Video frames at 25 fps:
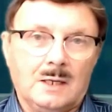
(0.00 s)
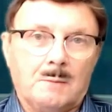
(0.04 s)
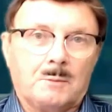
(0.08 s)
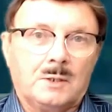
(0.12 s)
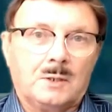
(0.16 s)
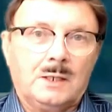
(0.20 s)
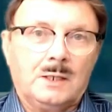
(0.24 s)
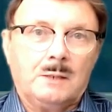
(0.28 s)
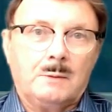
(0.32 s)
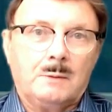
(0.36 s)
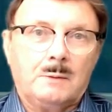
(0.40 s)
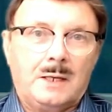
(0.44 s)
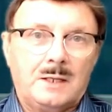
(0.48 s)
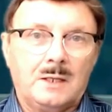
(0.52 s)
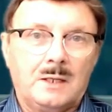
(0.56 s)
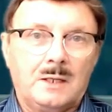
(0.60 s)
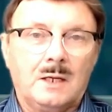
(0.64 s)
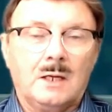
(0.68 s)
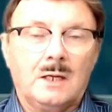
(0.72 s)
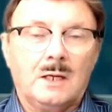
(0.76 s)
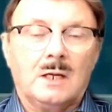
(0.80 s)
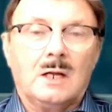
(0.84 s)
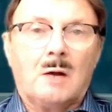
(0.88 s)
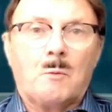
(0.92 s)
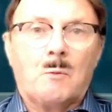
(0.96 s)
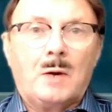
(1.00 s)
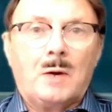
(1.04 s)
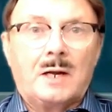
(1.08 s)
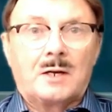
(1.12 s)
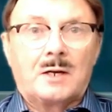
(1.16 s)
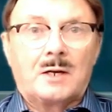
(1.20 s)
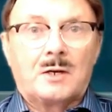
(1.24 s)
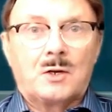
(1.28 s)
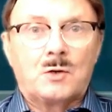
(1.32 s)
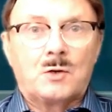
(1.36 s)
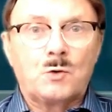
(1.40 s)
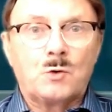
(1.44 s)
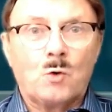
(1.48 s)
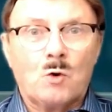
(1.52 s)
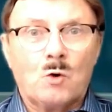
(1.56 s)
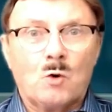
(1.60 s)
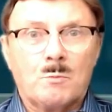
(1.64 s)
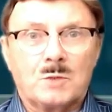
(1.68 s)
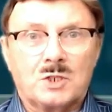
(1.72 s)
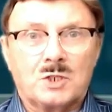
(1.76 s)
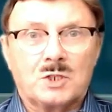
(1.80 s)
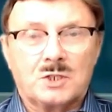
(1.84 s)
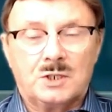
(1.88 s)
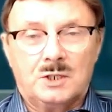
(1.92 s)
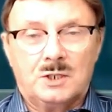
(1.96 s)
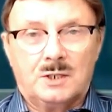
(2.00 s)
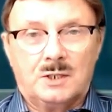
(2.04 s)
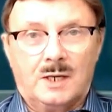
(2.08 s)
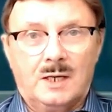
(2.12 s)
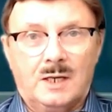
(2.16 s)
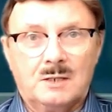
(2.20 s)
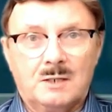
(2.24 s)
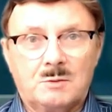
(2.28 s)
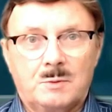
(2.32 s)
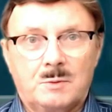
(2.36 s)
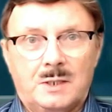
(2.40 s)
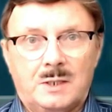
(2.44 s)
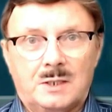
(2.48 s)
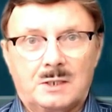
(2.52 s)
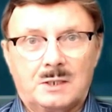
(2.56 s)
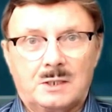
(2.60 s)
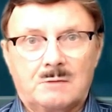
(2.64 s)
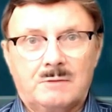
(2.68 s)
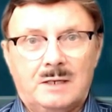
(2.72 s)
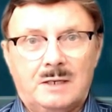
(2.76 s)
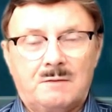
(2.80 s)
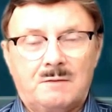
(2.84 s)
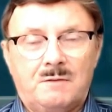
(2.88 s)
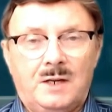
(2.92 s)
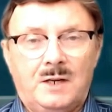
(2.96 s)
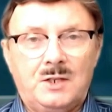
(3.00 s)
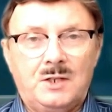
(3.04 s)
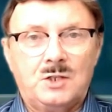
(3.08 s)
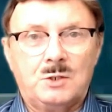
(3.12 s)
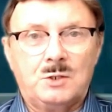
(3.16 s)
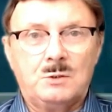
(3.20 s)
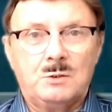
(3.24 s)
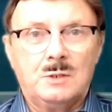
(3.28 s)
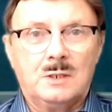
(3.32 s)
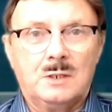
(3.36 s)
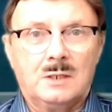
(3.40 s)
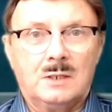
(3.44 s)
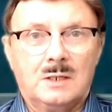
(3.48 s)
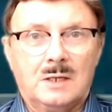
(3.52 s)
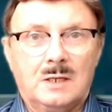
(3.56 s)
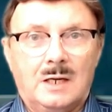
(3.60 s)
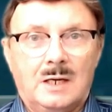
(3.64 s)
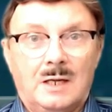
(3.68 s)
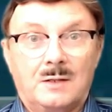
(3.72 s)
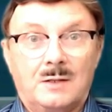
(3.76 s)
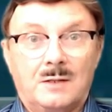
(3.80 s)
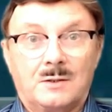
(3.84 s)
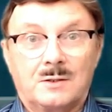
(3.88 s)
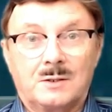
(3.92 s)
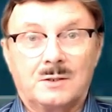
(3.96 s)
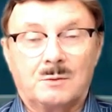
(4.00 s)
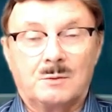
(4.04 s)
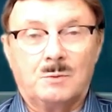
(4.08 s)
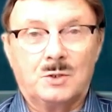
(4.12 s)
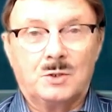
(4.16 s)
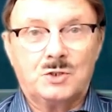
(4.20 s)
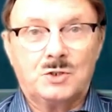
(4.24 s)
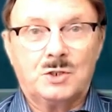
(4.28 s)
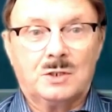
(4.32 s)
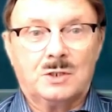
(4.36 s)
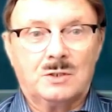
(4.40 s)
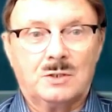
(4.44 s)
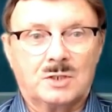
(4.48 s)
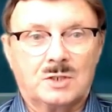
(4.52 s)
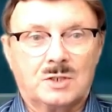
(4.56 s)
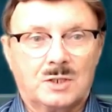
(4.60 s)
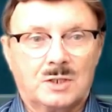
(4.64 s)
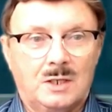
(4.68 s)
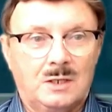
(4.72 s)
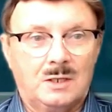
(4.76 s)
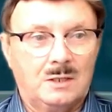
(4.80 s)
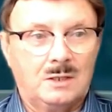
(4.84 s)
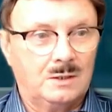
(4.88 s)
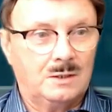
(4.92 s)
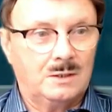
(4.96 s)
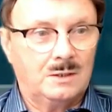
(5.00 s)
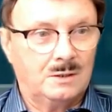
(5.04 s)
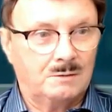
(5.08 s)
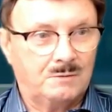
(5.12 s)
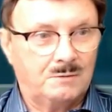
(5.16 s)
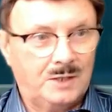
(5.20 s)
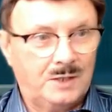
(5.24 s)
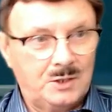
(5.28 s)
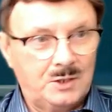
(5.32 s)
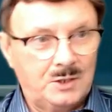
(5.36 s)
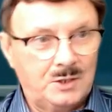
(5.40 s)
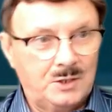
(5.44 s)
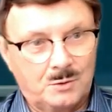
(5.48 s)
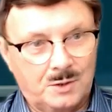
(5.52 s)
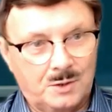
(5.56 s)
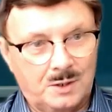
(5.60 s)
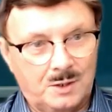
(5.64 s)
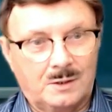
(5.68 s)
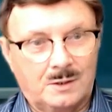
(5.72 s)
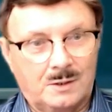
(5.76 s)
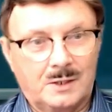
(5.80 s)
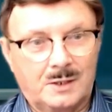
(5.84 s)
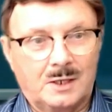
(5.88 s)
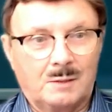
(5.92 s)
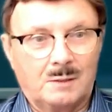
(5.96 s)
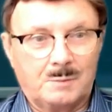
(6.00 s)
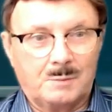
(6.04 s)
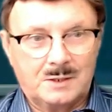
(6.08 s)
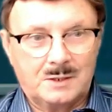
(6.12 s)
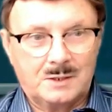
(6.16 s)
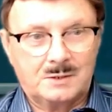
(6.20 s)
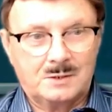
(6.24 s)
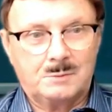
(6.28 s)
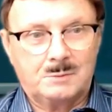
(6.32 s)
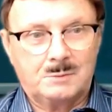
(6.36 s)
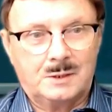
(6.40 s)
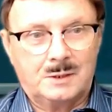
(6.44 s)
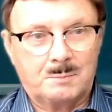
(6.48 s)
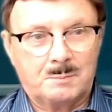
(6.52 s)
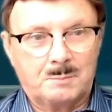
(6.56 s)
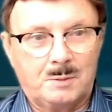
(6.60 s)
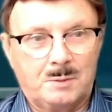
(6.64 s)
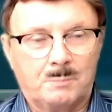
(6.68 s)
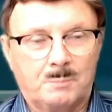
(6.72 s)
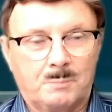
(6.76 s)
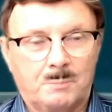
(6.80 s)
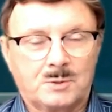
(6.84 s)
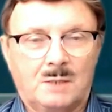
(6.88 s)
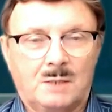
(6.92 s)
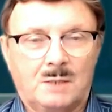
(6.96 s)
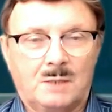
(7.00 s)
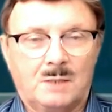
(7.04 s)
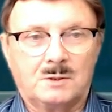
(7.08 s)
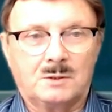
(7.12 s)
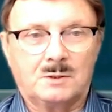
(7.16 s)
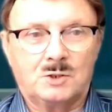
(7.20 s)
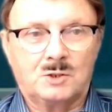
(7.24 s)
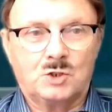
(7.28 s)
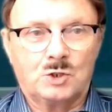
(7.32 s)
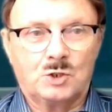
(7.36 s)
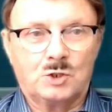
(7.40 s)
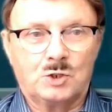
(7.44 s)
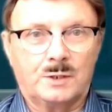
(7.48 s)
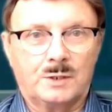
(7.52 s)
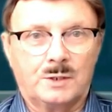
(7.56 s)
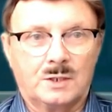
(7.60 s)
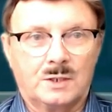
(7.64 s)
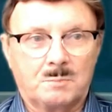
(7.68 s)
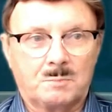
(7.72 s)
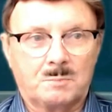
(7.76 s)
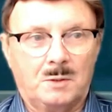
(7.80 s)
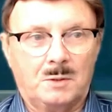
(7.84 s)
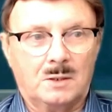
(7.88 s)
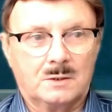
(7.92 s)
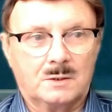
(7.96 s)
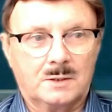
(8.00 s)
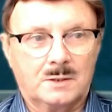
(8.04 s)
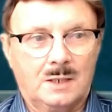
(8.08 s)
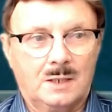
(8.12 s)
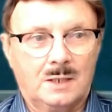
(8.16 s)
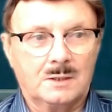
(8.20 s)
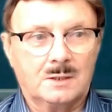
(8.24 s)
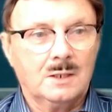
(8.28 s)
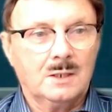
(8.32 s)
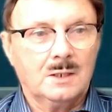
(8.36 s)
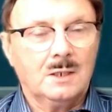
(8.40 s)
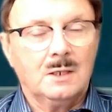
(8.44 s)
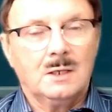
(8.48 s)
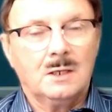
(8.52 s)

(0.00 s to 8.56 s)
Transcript: But anyway, we had an enormous turnout. We had a great venue. And what you can see in the venue there a little bit when it pops up, but the jury is blocked out.